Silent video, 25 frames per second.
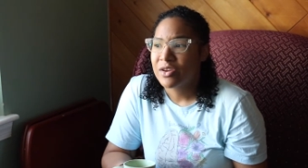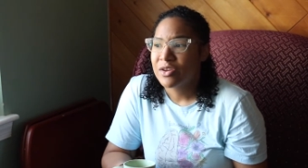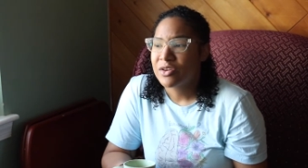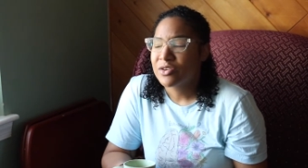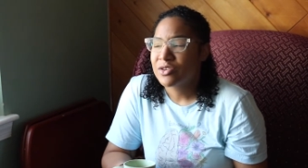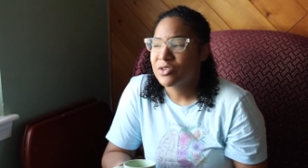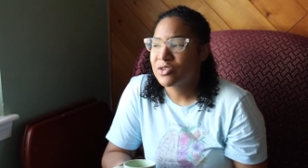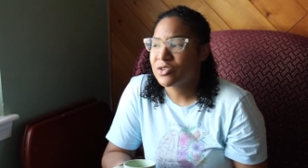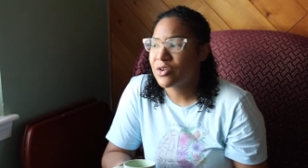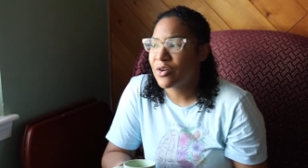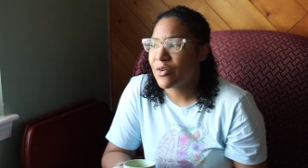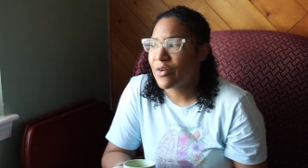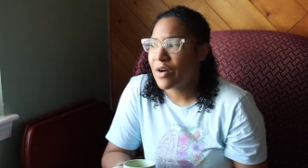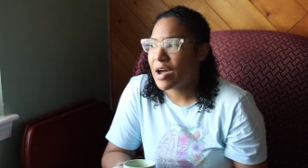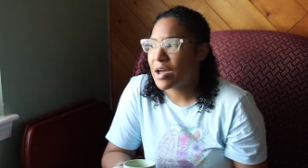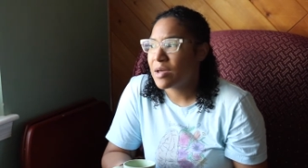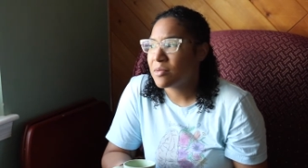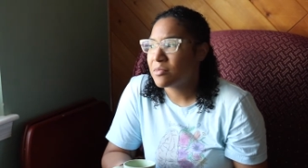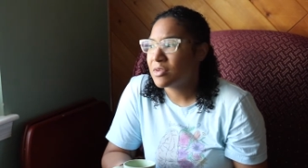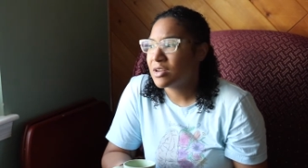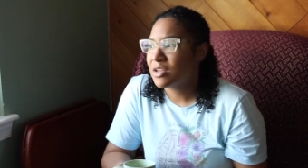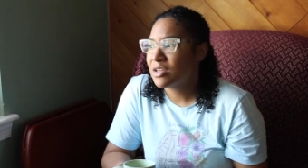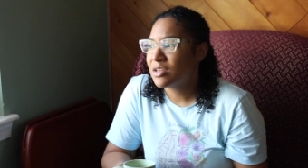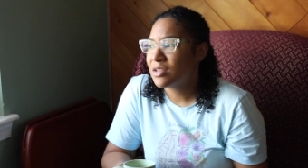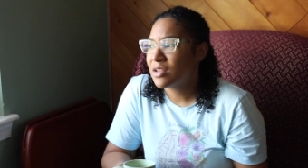So I'm
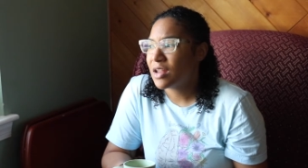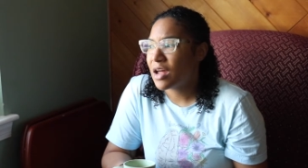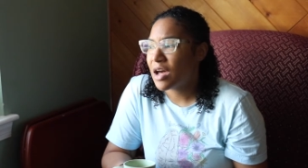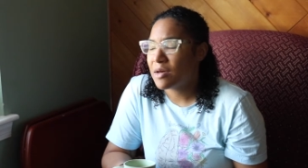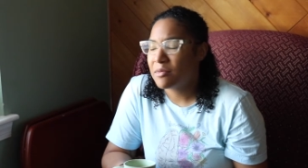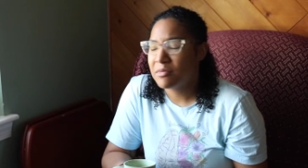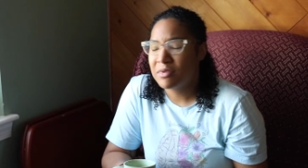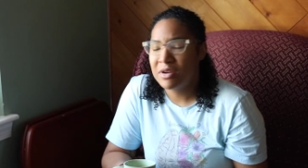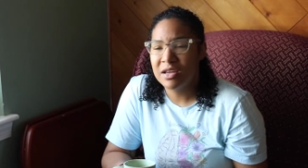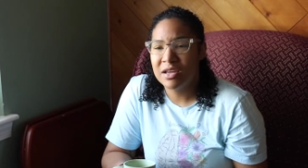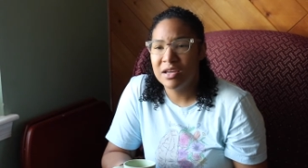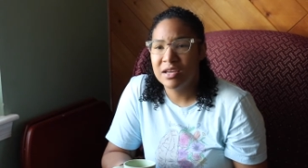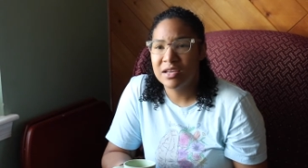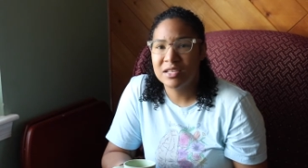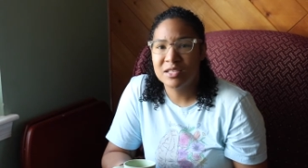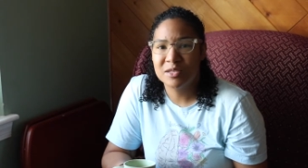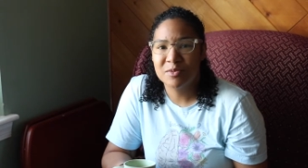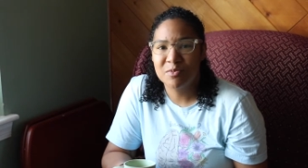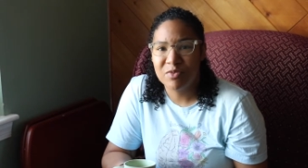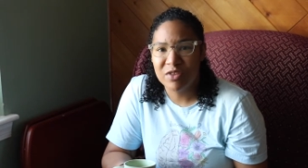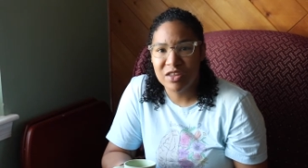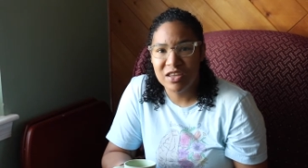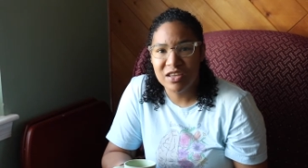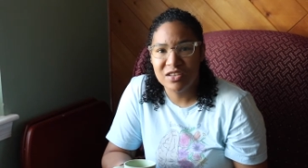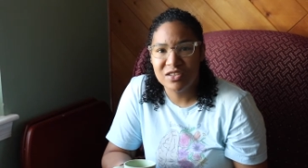gonna I'm gonna
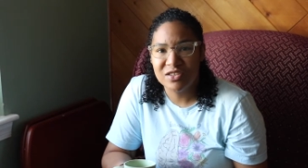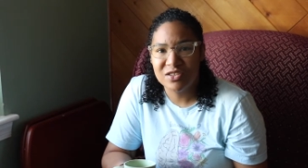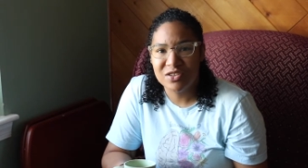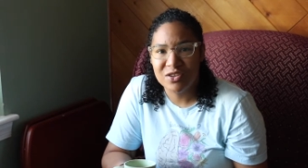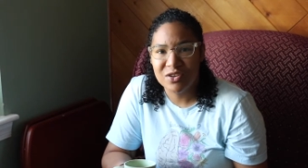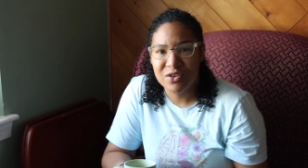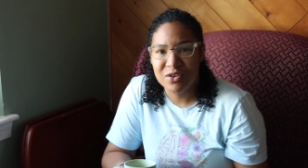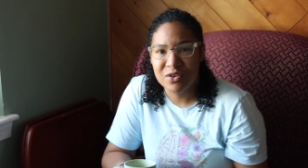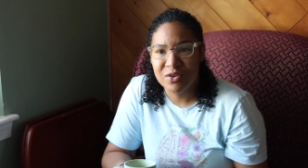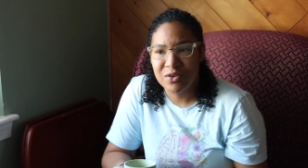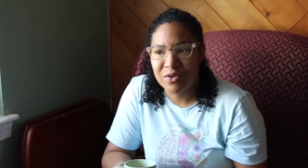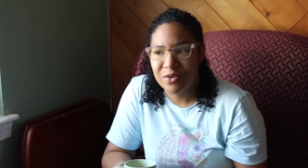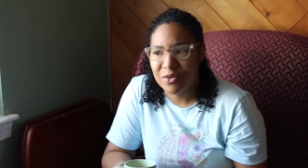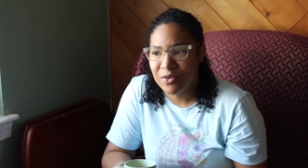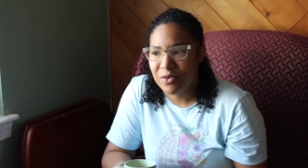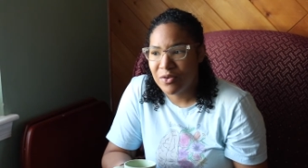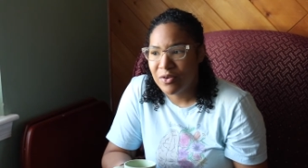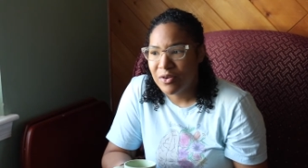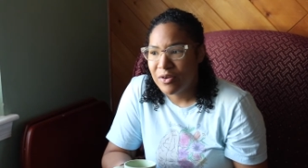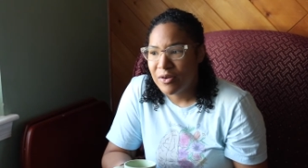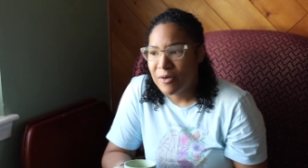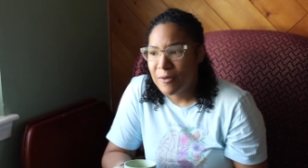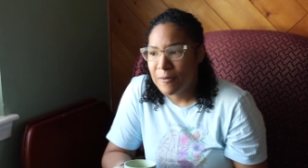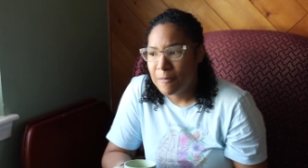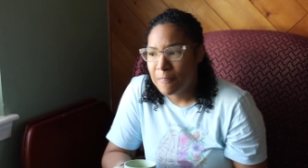explain to you
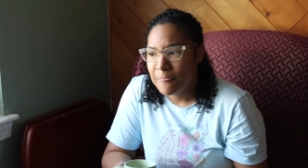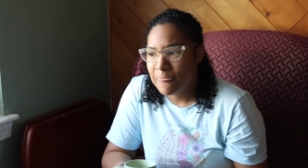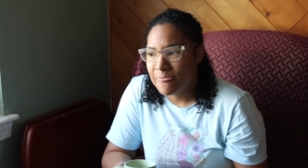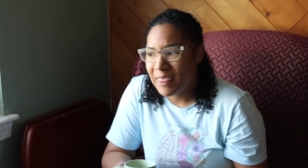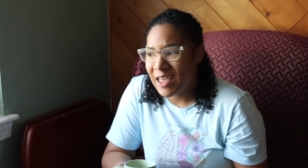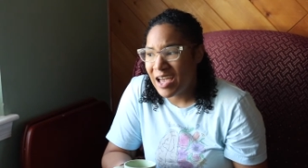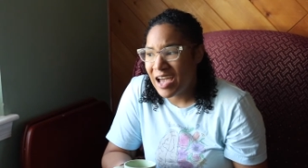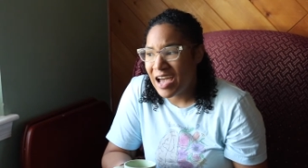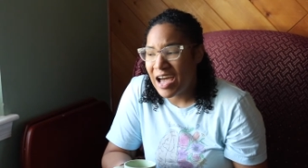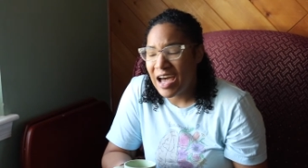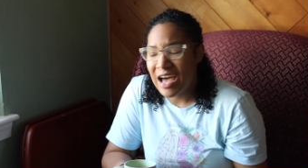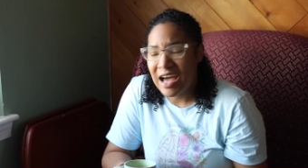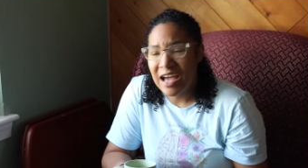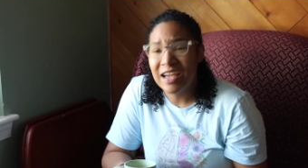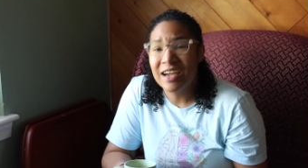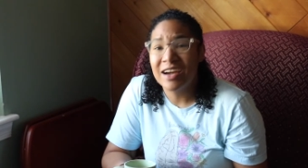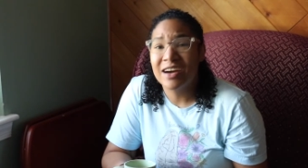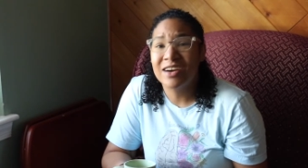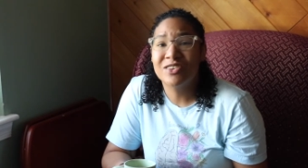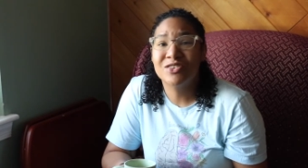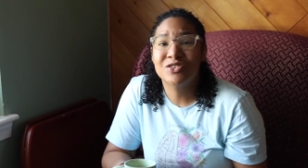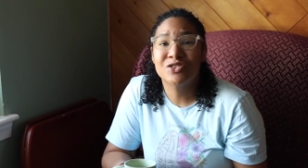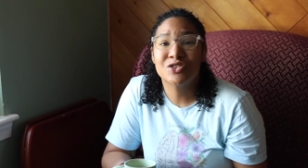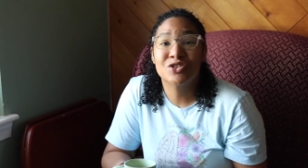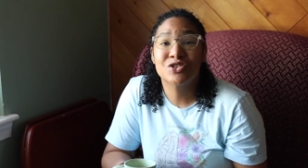that I
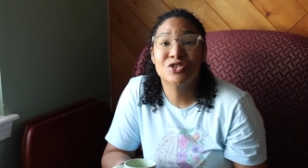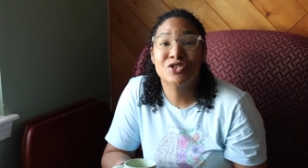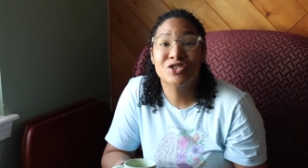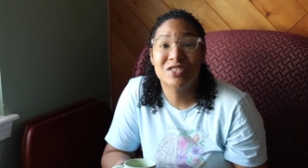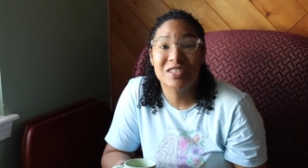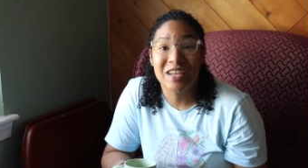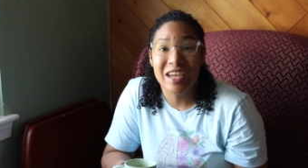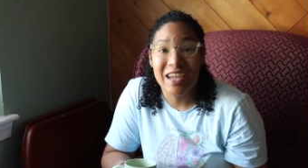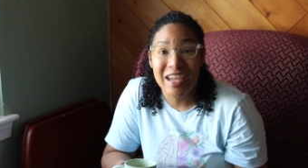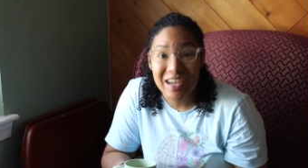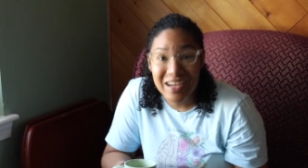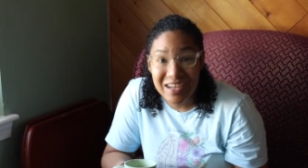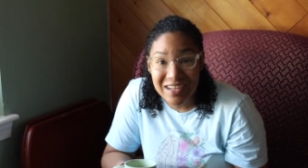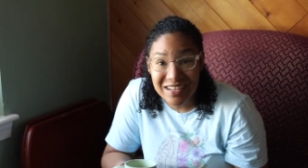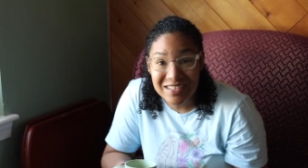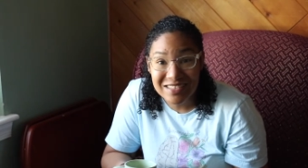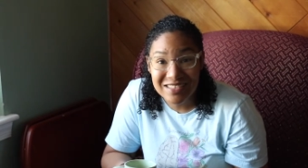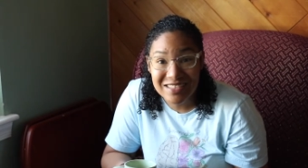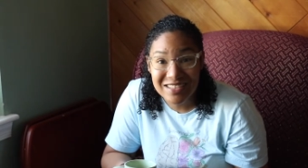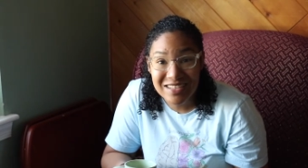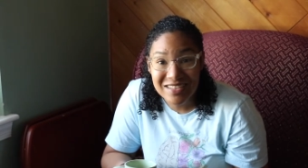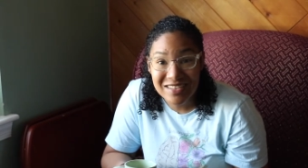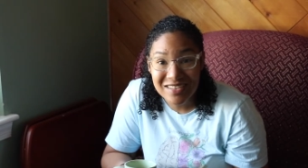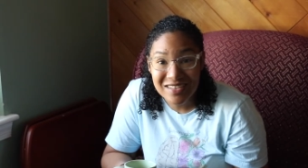understand